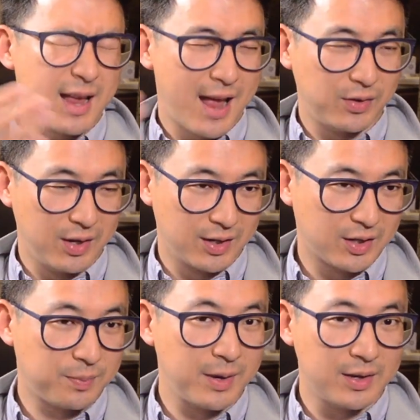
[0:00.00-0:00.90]
at the
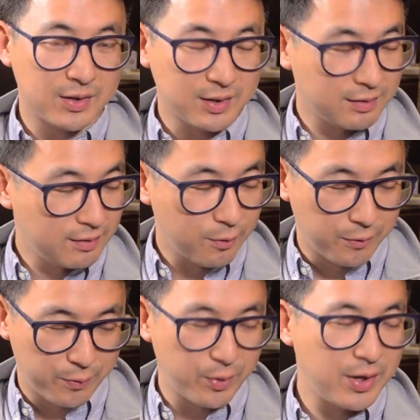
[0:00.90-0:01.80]
expense or
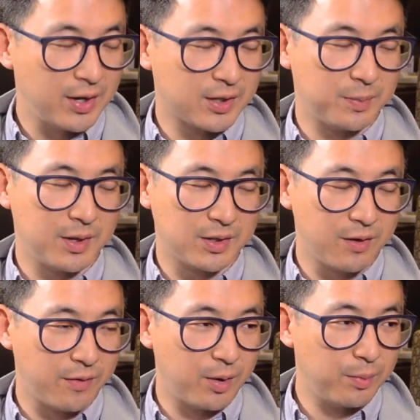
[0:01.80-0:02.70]
for the expense
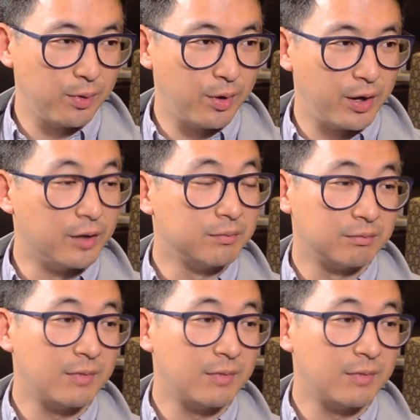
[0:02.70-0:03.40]
of our employer,